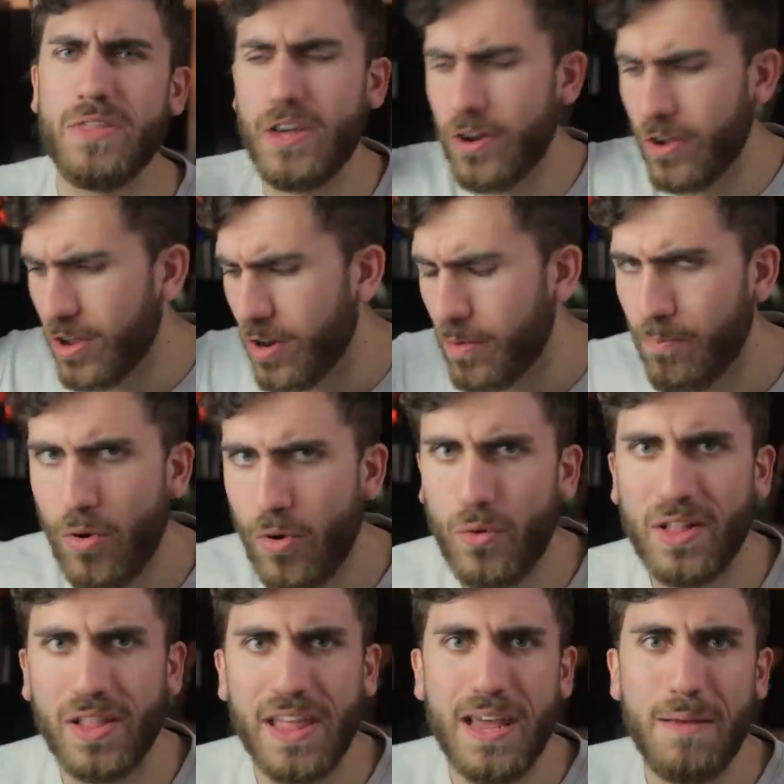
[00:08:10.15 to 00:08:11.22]
that are going to
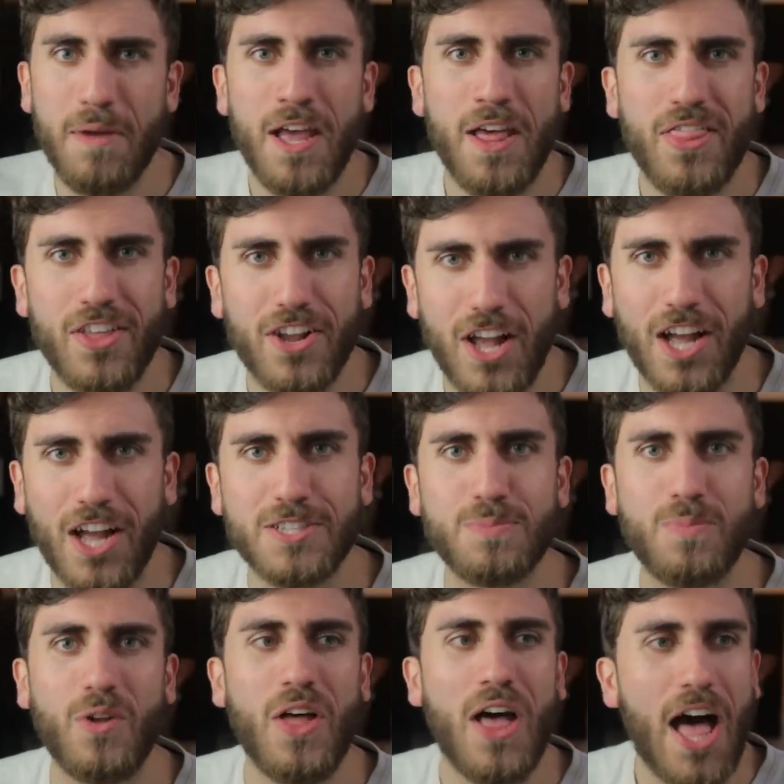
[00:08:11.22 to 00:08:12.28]
proclaim the
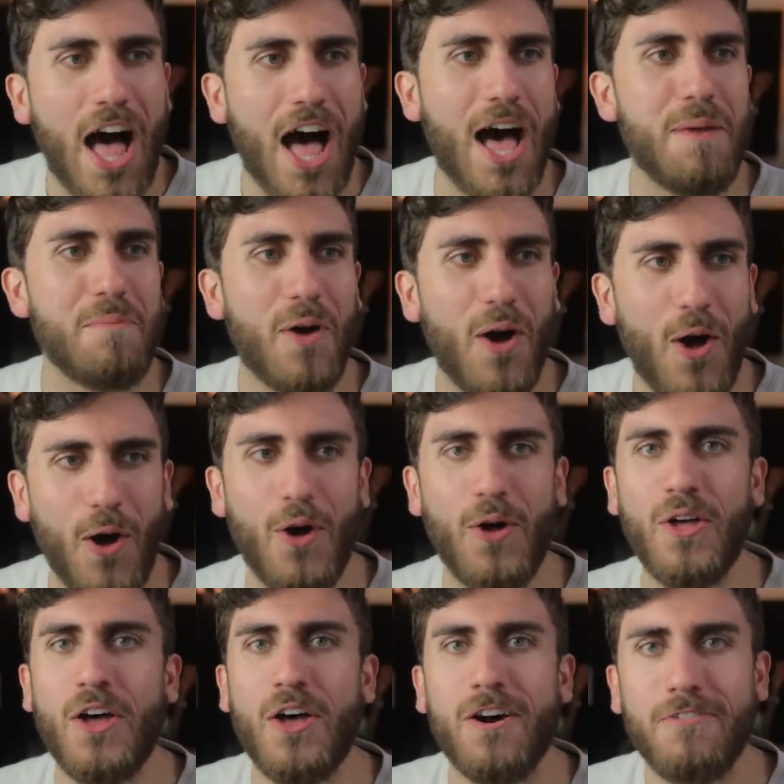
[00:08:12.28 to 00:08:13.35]
gospel. I'm
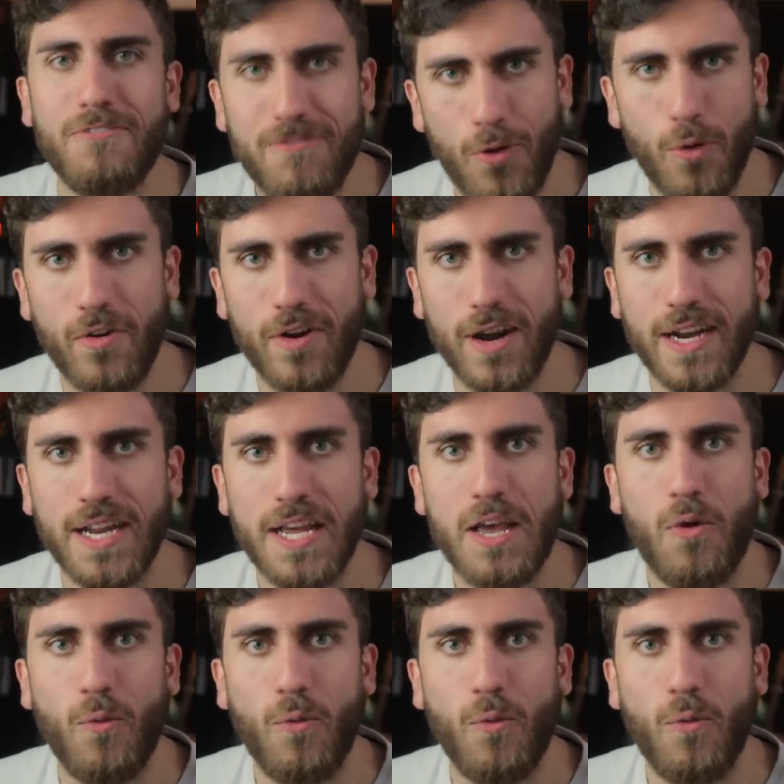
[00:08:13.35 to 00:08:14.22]
all for it.